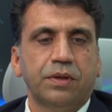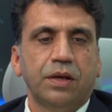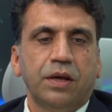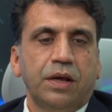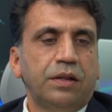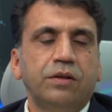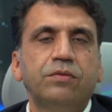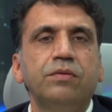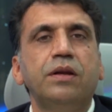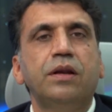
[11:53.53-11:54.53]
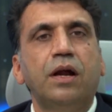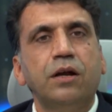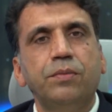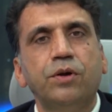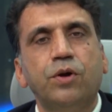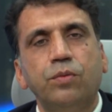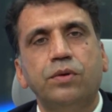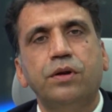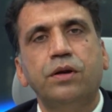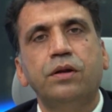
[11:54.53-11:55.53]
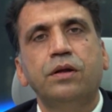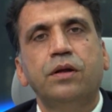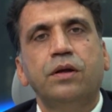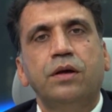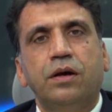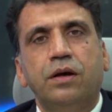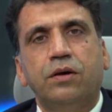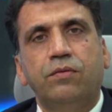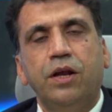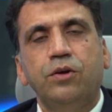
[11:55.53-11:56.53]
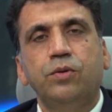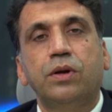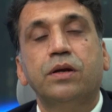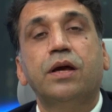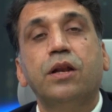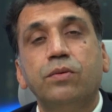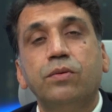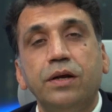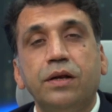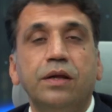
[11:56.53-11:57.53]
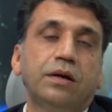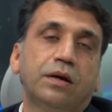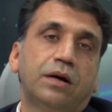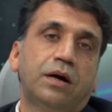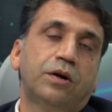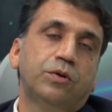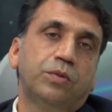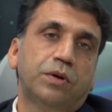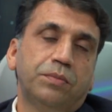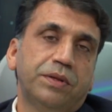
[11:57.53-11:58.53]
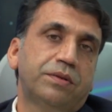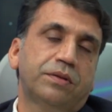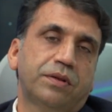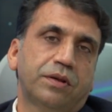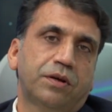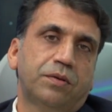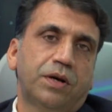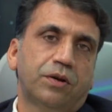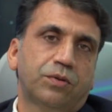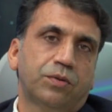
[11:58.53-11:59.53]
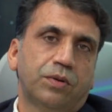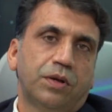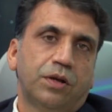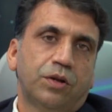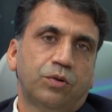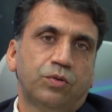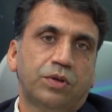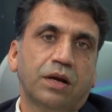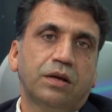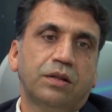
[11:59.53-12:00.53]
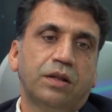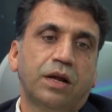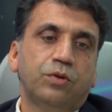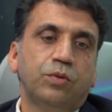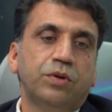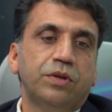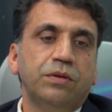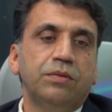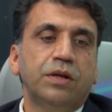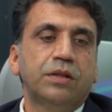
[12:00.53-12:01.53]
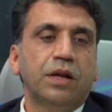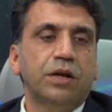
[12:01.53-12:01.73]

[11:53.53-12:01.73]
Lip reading: This will not be counted while you are calculating your business income also, to check that you achieve the threshold